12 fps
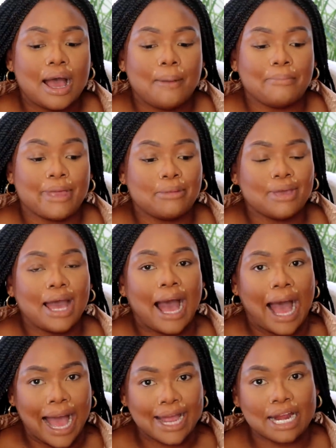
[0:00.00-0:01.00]
maybe
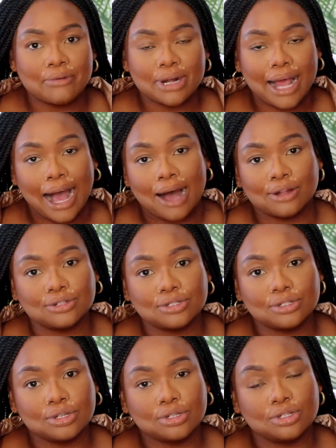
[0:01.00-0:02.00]
hire it out
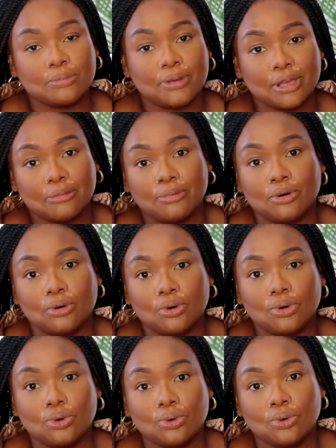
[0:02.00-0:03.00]
to
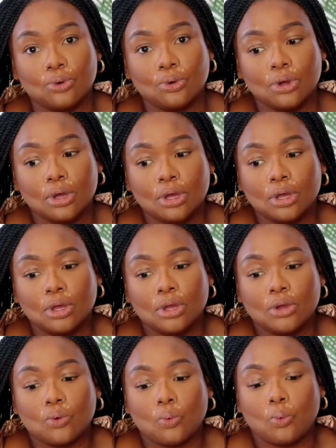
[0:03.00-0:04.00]
people who
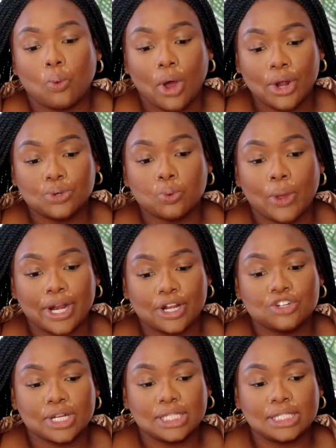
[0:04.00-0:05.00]
want wedding
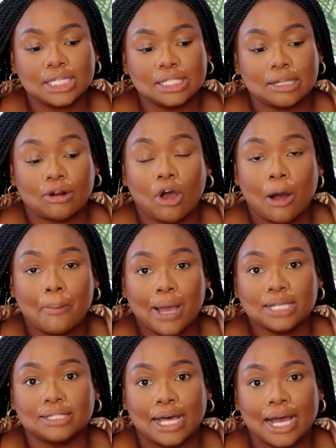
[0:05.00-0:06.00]
dresses that are
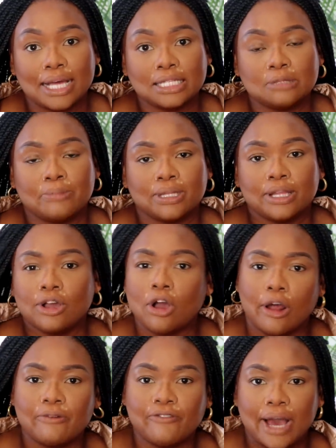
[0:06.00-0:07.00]
my size, but they
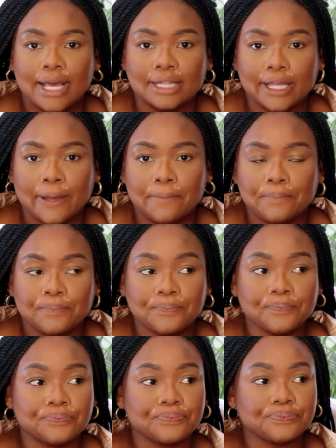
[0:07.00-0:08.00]
can't find them.
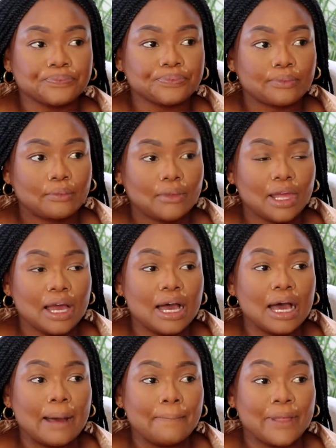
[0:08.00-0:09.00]

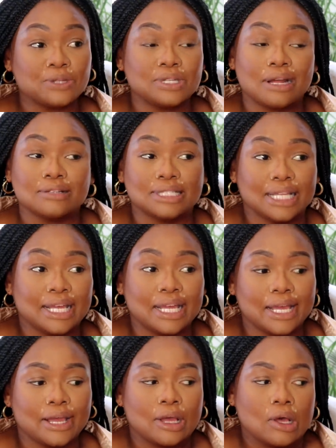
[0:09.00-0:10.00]
That's what I was
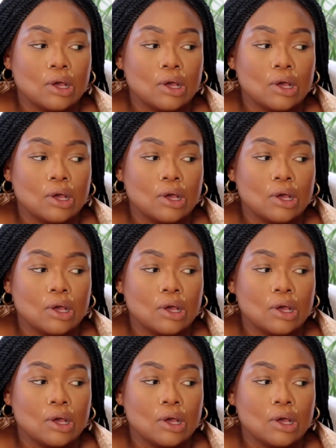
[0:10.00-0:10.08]
thinking.